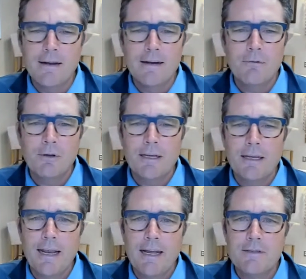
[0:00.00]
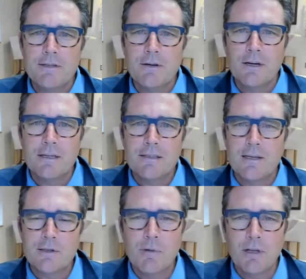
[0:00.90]
And it really enhances our
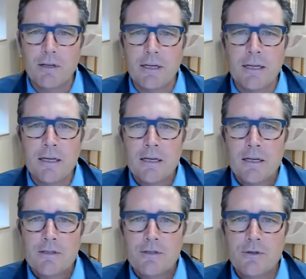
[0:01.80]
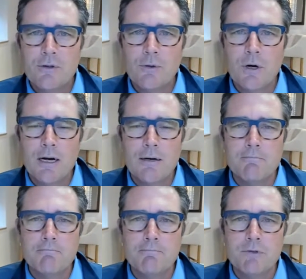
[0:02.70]
accessibility to
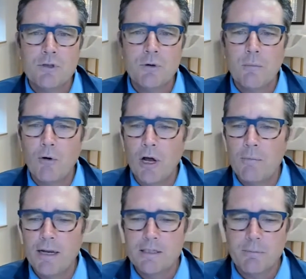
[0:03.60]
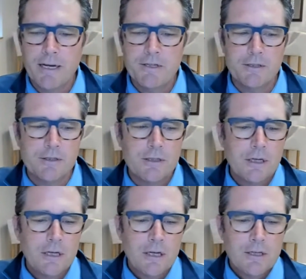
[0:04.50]
our broad base of patients.
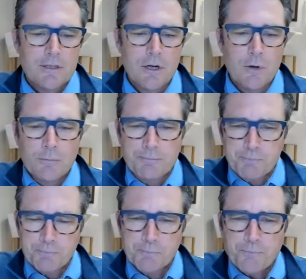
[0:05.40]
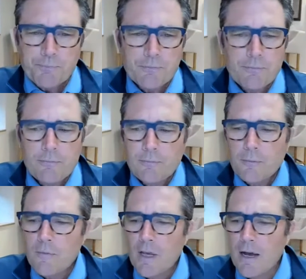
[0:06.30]
So
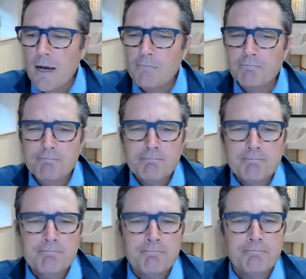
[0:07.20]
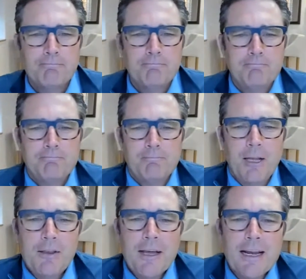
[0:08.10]

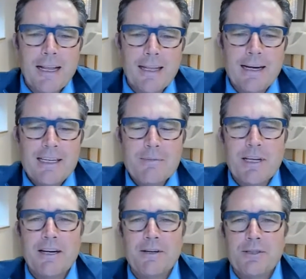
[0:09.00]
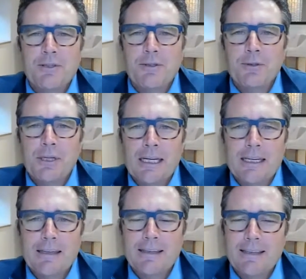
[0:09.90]
another thing a lot of times I hear too
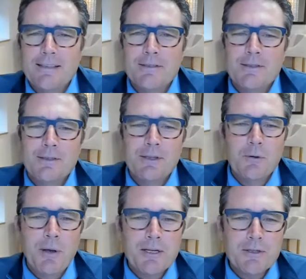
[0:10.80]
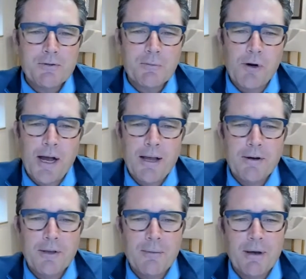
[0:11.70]
is, patients from
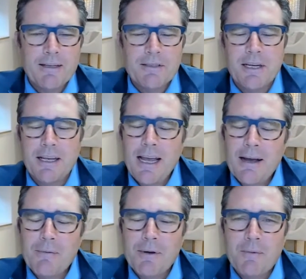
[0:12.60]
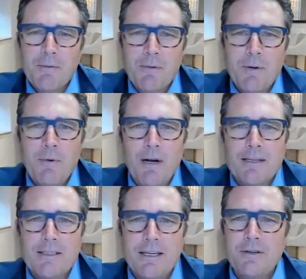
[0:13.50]
Ohio, they might say, yeah, we want
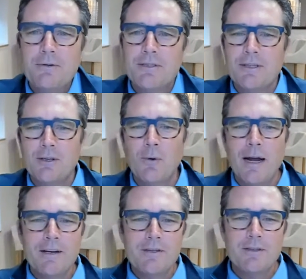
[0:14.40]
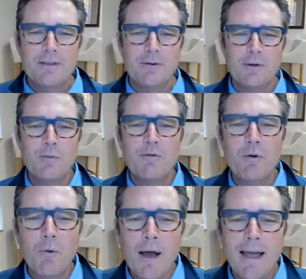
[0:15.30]
to see you still. Why did you, we moved
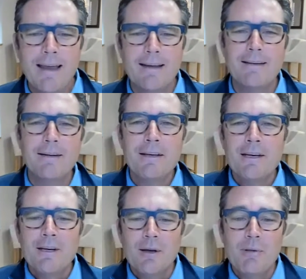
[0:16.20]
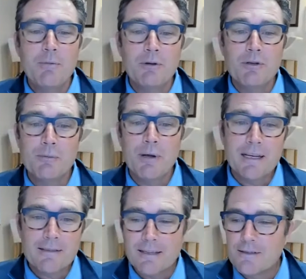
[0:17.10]
away, and People in
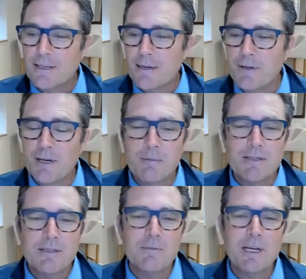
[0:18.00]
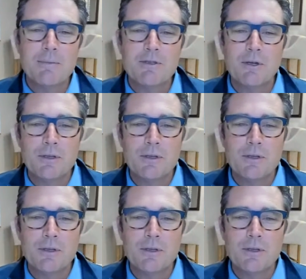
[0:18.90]
Jamaica say the same thing to me sometimes.